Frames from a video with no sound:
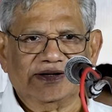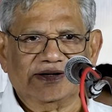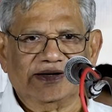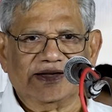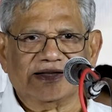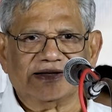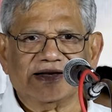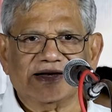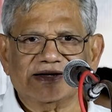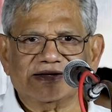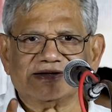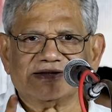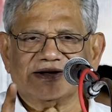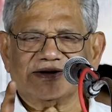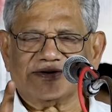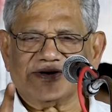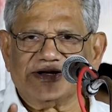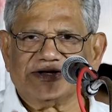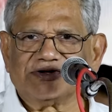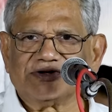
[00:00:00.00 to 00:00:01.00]
That is, the
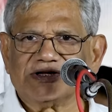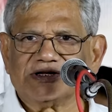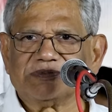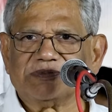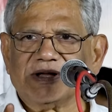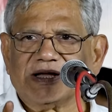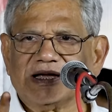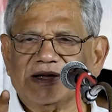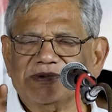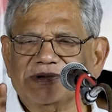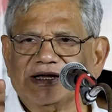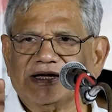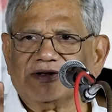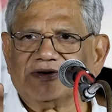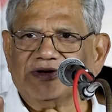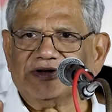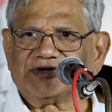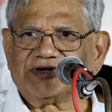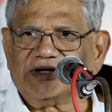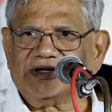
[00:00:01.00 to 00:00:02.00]
rich is becoming
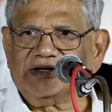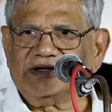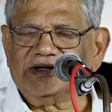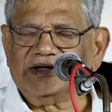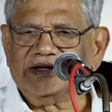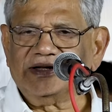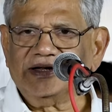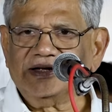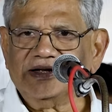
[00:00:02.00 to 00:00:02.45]
richer,